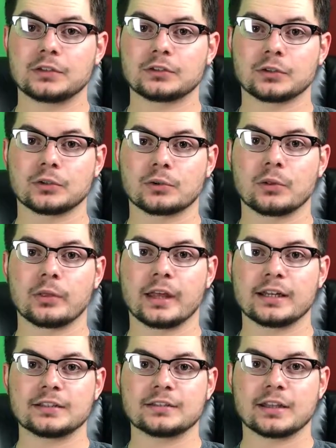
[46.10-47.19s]
So
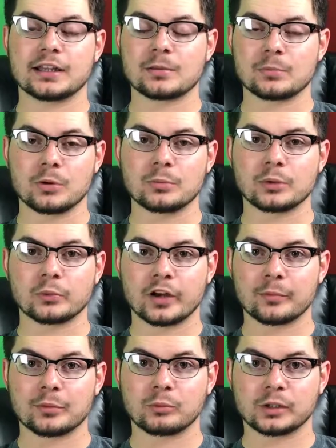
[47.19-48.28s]
that is at the moment what
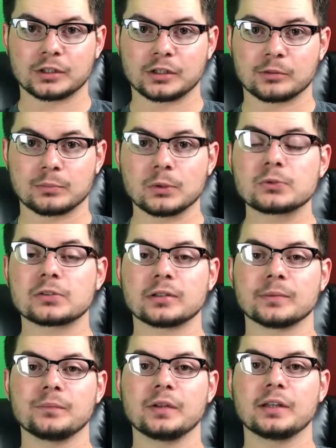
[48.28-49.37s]
I've been working on
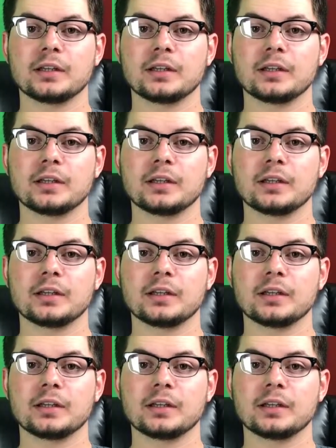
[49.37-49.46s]
mostly.